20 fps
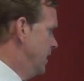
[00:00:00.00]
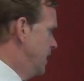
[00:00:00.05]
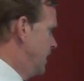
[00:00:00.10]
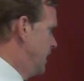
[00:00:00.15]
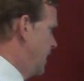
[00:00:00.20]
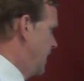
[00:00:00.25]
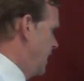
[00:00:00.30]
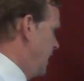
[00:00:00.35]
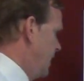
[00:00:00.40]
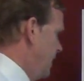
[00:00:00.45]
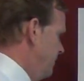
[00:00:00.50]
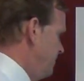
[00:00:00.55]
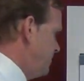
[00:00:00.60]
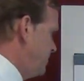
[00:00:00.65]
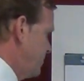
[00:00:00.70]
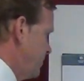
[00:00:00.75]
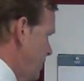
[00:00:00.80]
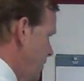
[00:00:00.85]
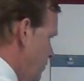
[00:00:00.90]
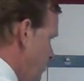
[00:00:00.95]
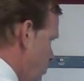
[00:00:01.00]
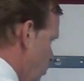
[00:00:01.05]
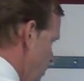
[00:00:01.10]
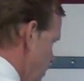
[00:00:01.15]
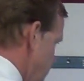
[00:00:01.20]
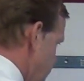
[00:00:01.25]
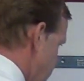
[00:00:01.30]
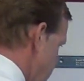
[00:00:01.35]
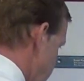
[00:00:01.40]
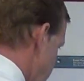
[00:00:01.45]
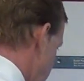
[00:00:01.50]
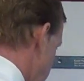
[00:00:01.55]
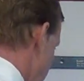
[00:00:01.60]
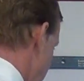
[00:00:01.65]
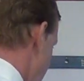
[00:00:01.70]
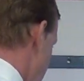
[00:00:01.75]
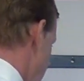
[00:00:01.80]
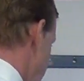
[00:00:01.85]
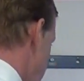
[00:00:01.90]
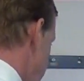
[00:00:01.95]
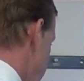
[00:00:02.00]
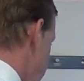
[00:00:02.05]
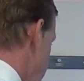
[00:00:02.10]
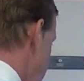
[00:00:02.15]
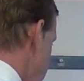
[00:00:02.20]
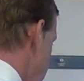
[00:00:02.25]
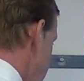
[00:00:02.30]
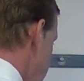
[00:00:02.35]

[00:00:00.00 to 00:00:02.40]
for this exchange.